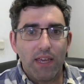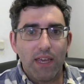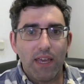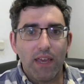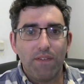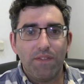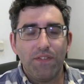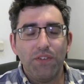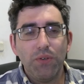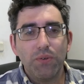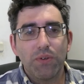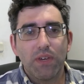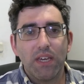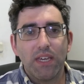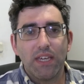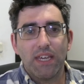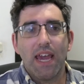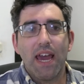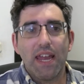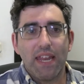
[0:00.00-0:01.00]
if you
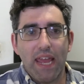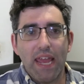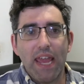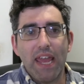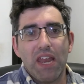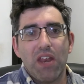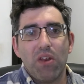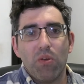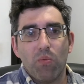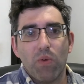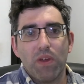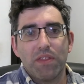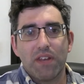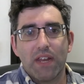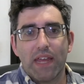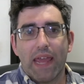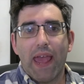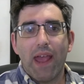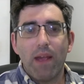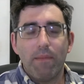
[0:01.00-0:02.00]
can get in with an
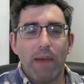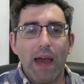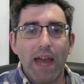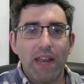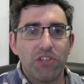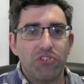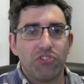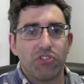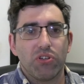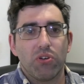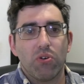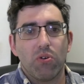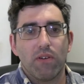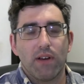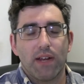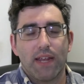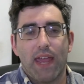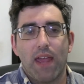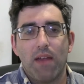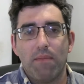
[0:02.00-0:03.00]
account manager
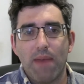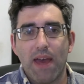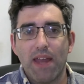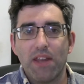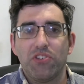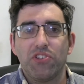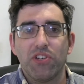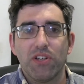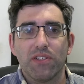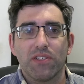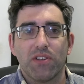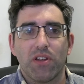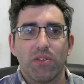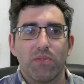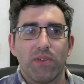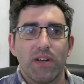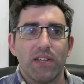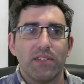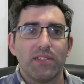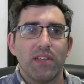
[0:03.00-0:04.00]
or account managers, in other
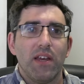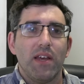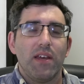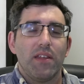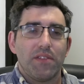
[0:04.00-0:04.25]
words,